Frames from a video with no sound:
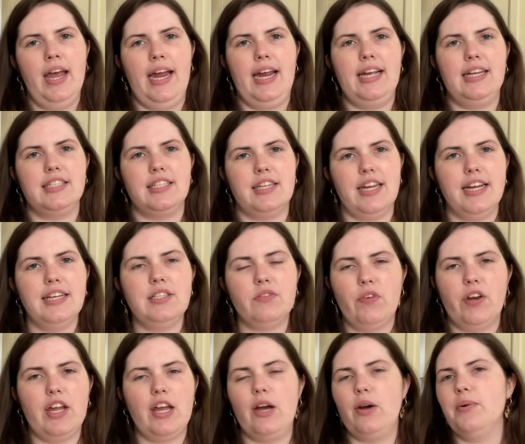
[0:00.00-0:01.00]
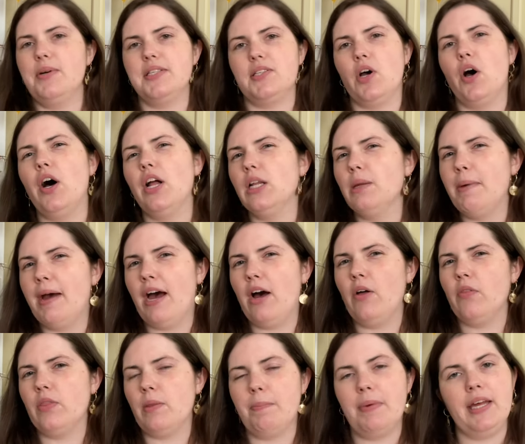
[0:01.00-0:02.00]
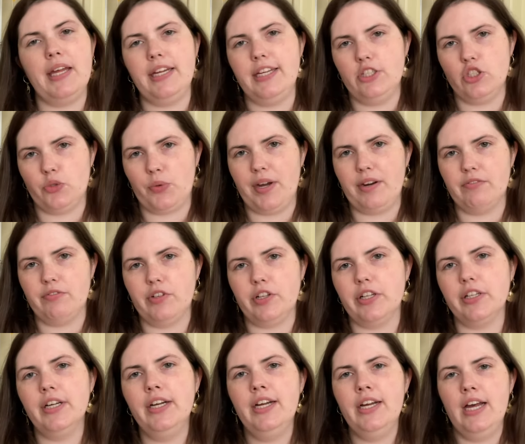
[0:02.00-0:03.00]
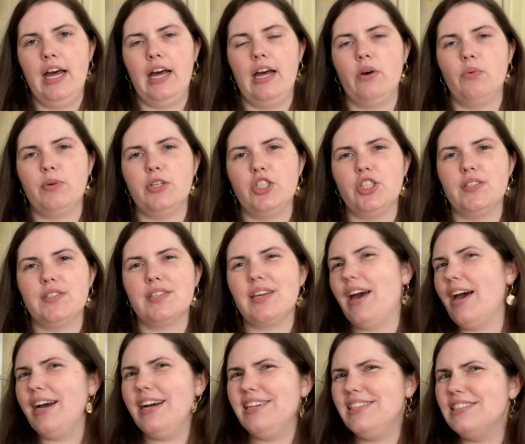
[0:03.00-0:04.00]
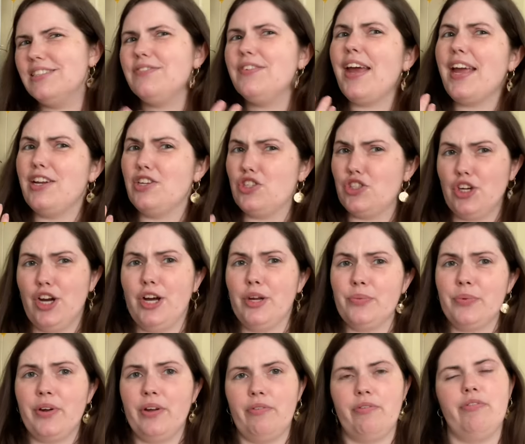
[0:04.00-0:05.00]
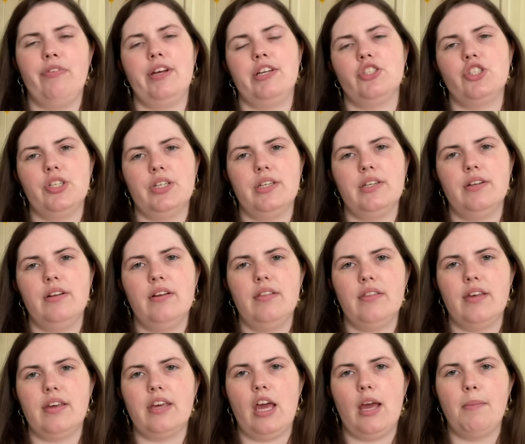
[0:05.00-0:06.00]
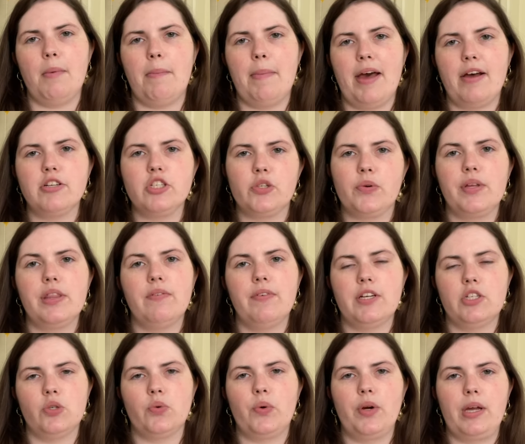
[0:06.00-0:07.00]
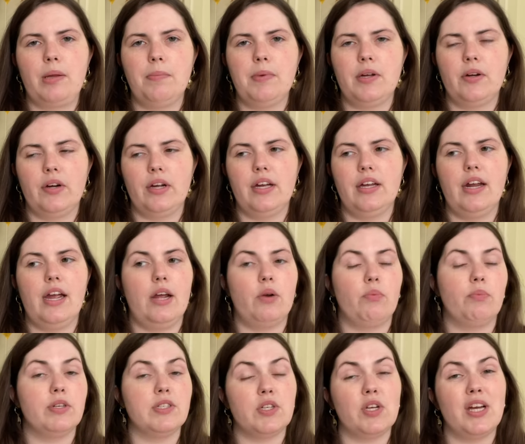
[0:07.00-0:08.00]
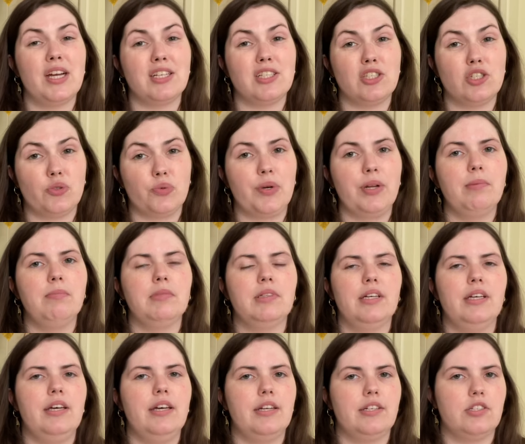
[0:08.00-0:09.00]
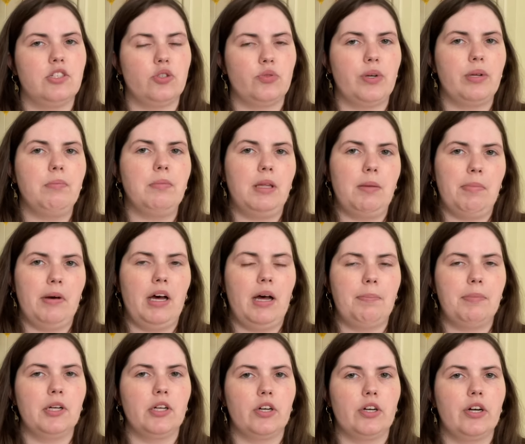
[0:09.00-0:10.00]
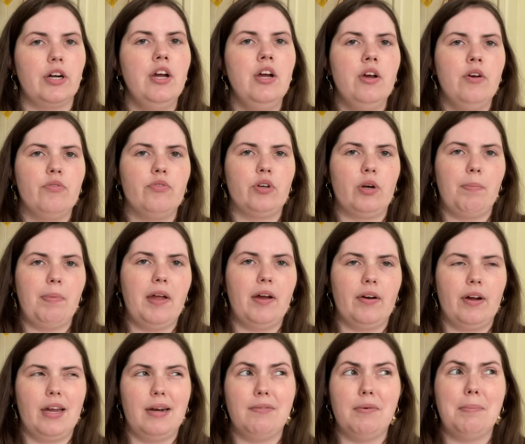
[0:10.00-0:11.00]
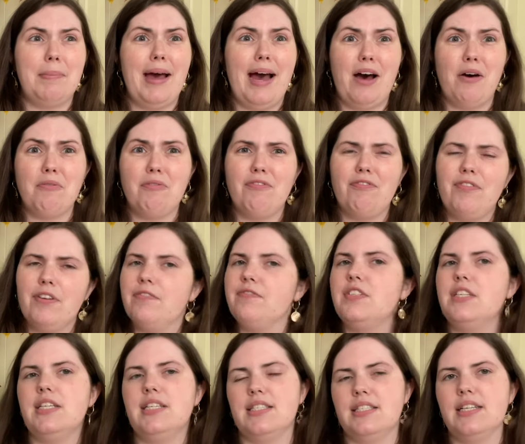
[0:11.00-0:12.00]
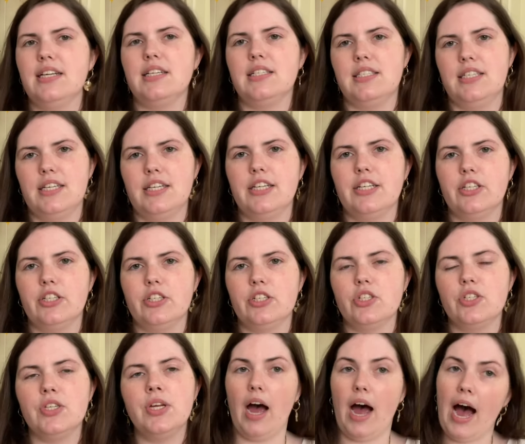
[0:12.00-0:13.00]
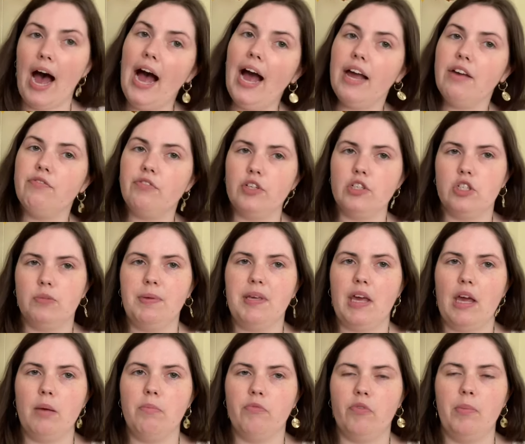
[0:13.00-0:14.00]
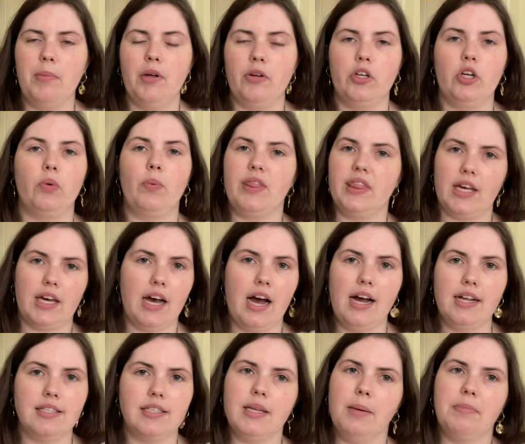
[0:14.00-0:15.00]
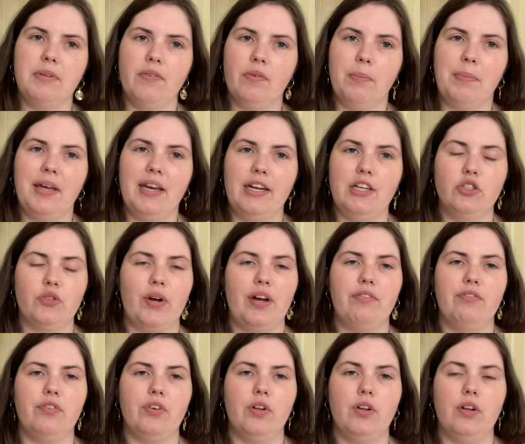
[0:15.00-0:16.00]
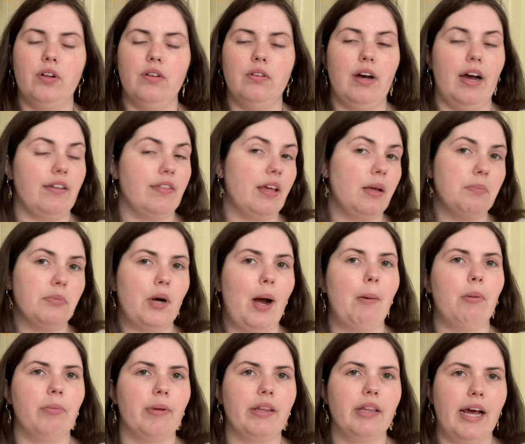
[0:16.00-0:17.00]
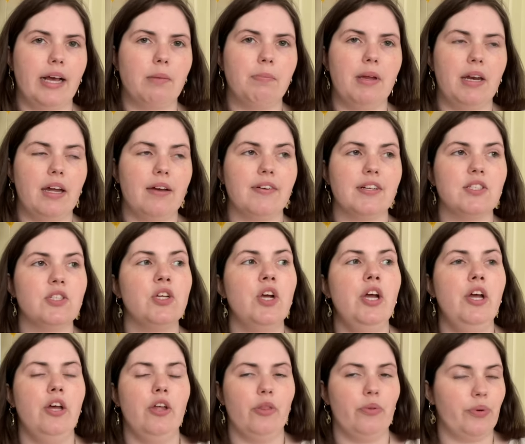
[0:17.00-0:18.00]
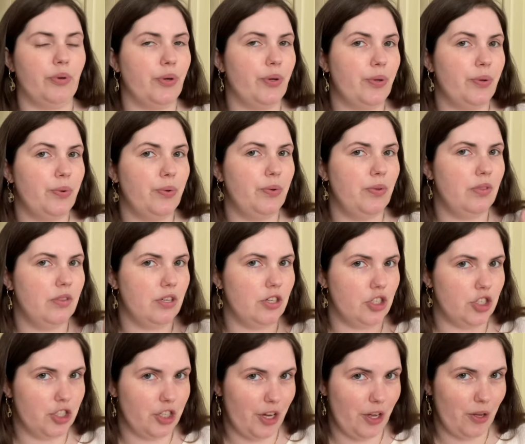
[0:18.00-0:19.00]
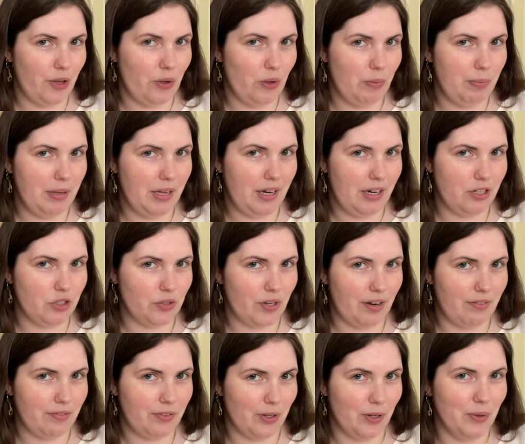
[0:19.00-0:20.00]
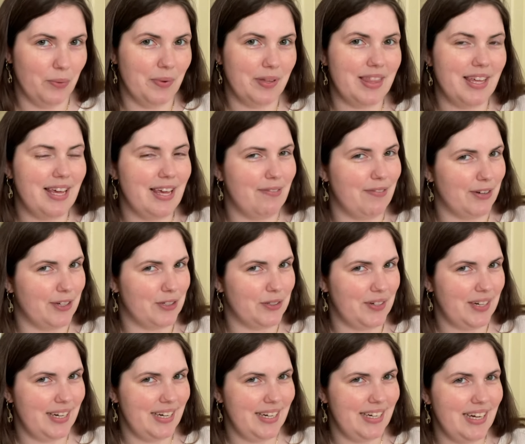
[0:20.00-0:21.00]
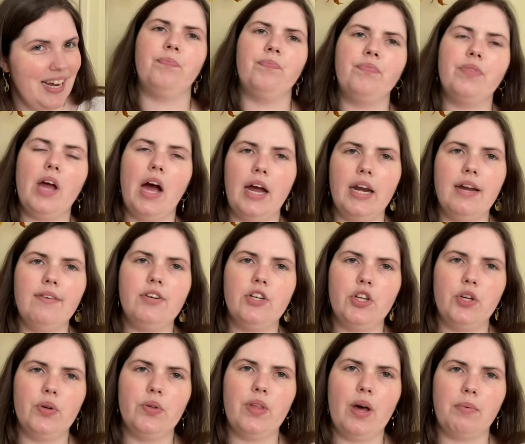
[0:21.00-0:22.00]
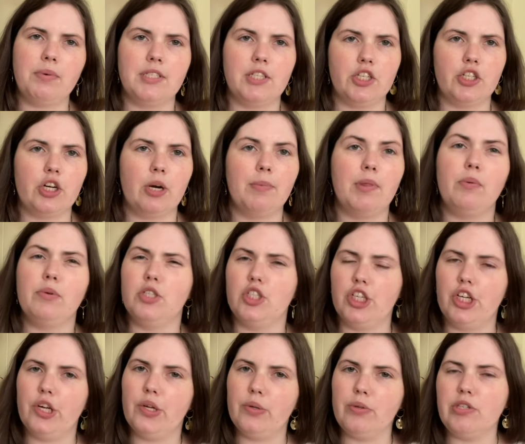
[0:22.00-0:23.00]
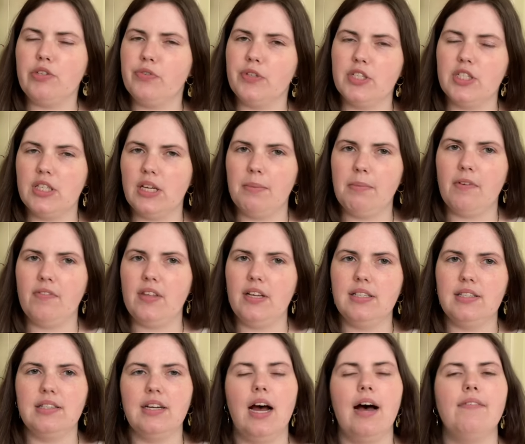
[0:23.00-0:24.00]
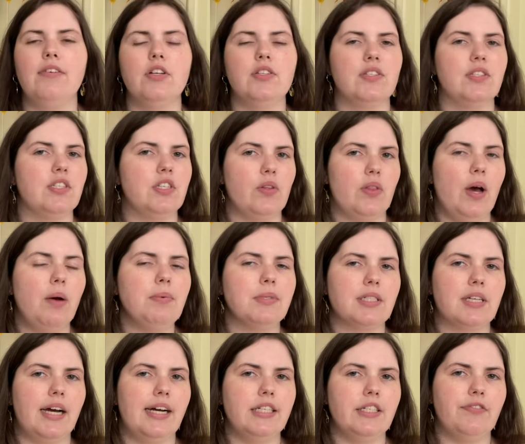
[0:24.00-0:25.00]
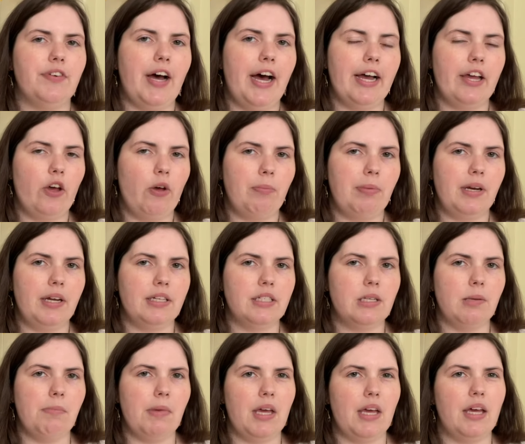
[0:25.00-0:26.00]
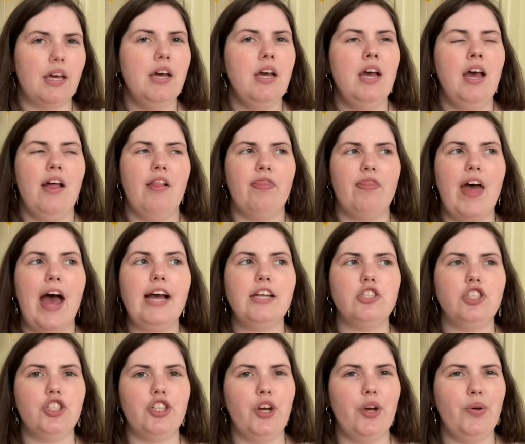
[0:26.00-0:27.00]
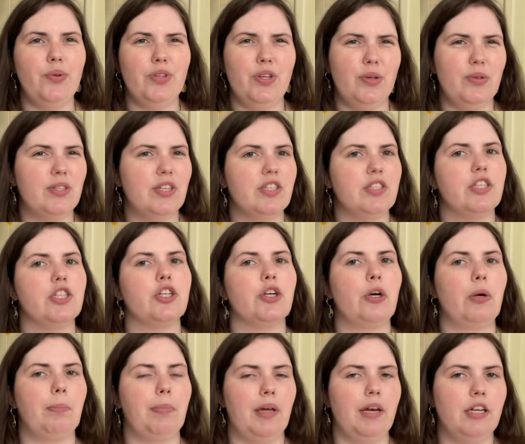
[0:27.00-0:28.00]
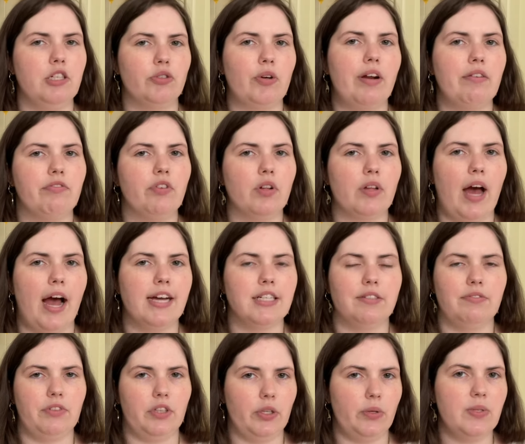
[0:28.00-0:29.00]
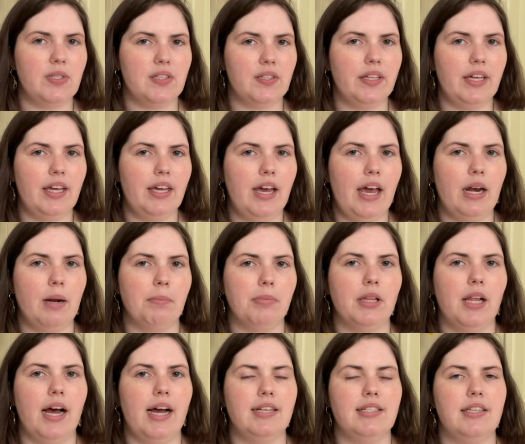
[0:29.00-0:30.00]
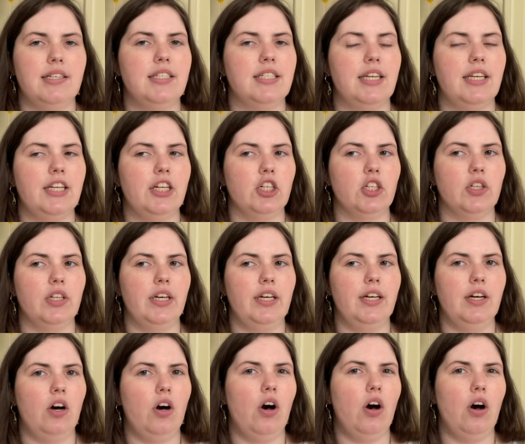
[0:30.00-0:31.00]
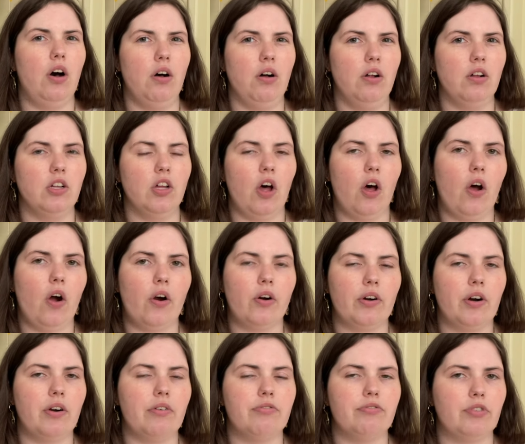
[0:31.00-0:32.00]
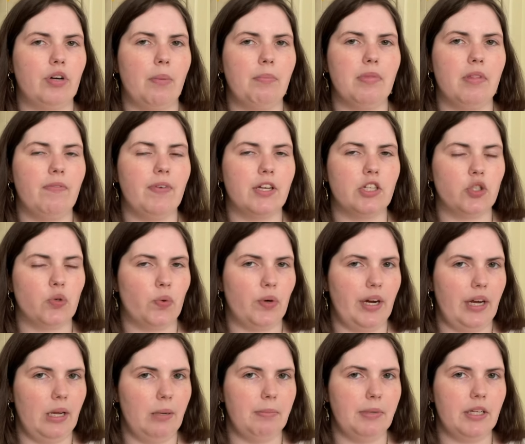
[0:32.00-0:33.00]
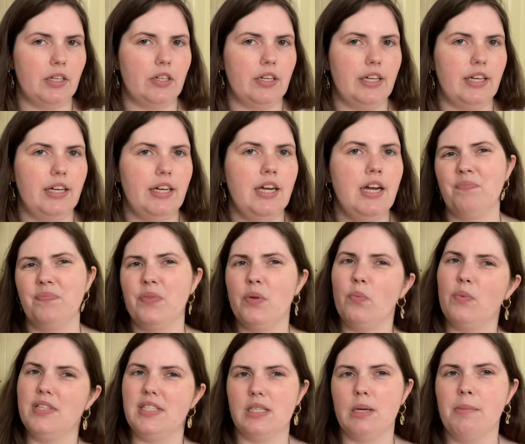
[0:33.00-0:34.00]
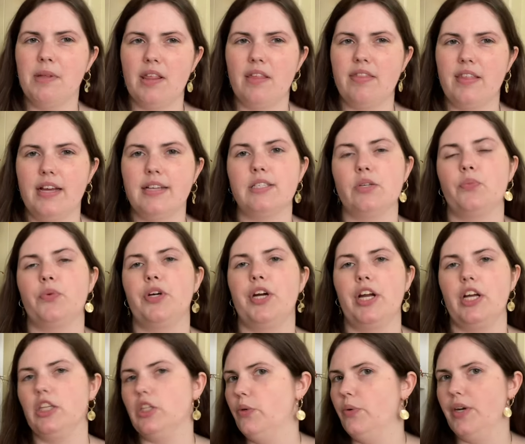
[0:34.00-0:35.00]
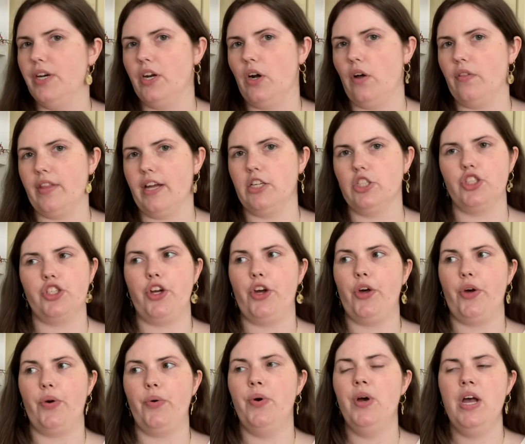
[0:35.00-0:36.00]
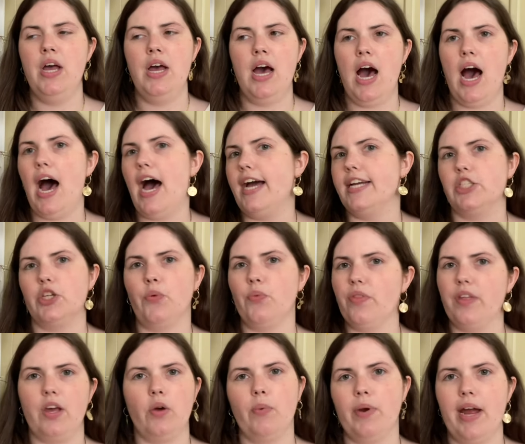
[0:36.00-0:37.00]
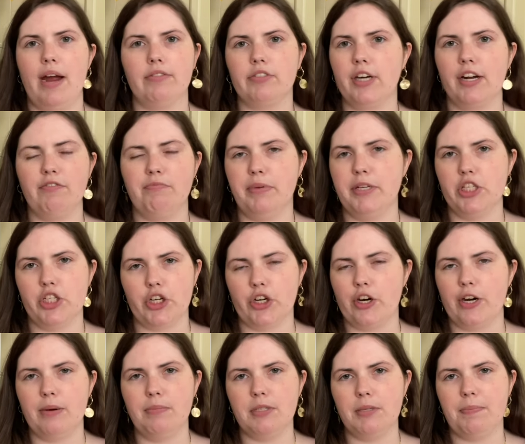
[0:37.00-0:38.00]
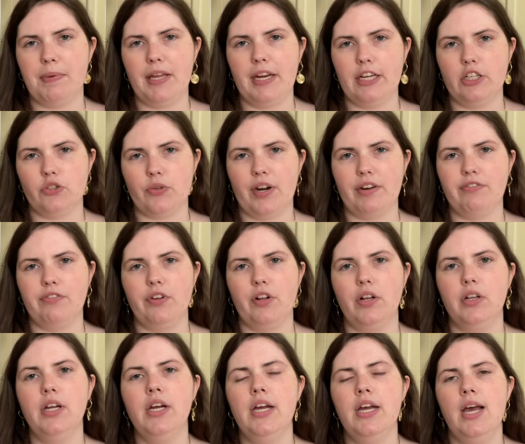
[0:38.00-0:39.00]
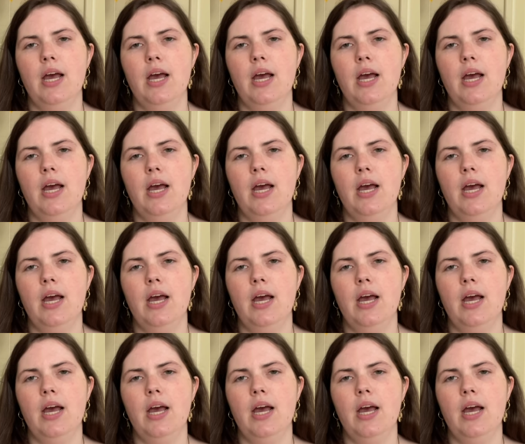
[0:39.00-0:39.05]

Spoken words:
And today's video is all about the Penny Dreadful, which is kind of a genre of fiction that came about during the Victorian period and was extremely, extremely popular for a period of about 50, 60 years. I first became familiar with the concept of a Penny Dreadful, I think probably like many of us, through the show Penny Dreadful with Eva Green. I never knew that was the term that was used for some of these novels, and so that was kind of eye-opening to me. That show uses the term Penny Dreadful kind of loosely and applies it to nearly all horror from the Victorian period, when some of the things that were included on that show I don't think would ever have been termed a Penny Dreadful.